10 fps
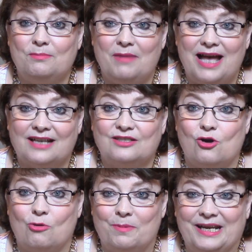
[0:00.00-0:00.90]
box
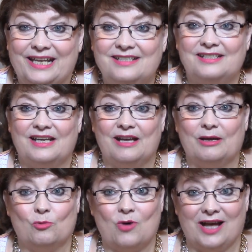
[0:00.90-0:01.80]
openings,
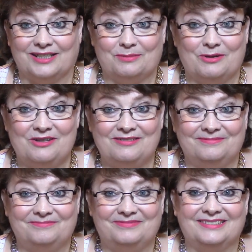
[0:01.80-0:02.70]
Wantable
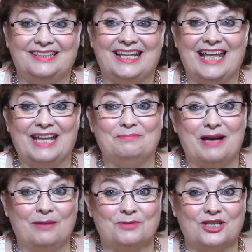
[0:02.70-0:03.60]
and
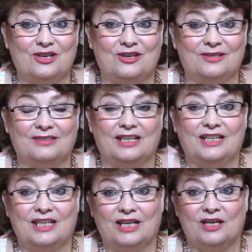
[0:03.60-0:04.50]
Pop Sugar.
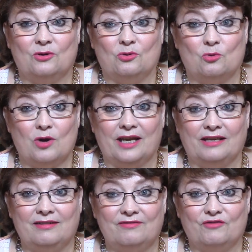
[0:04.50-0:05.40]

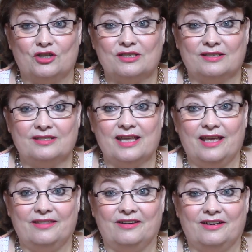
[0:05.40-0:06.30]
One versus the
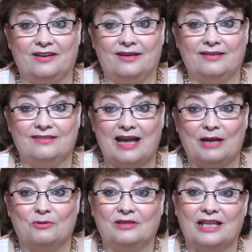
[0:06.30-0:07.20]
other. I
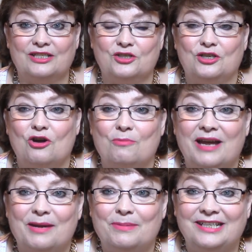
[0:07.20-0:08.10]
will let you know
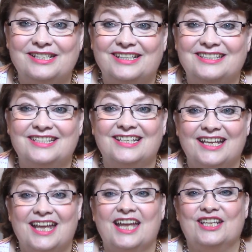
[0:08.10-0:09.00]
my opinions.
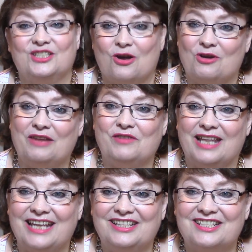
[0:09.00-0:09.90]
So if you
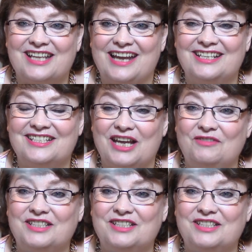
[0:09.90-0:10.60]
like this kind of stuff,